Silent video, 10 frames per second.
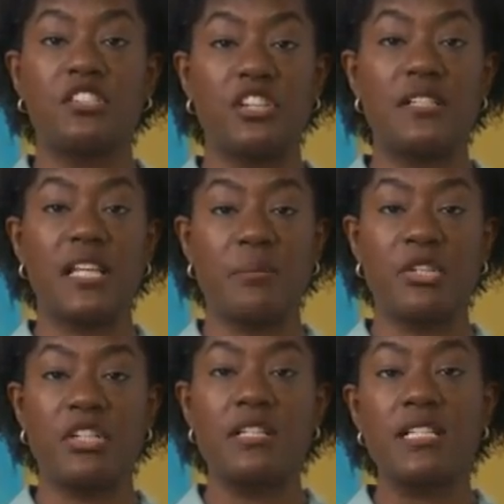to just
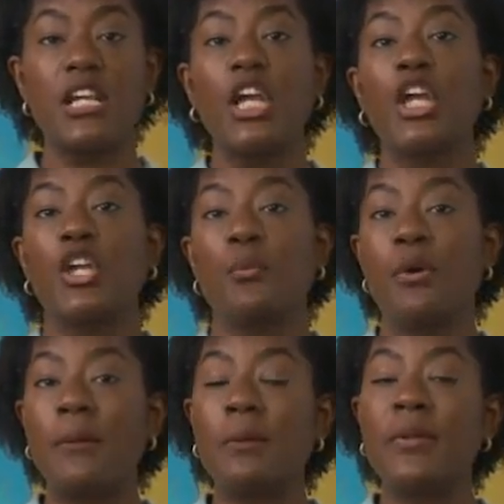images, you're
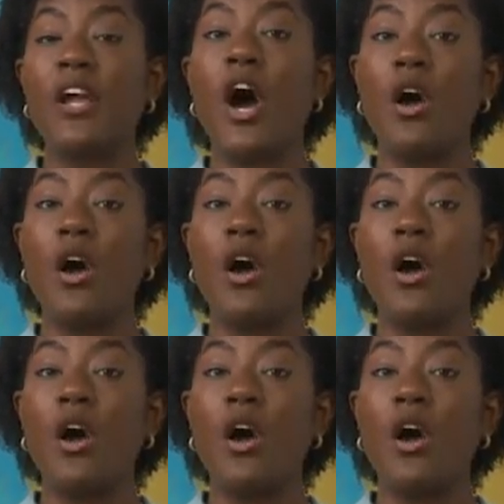probably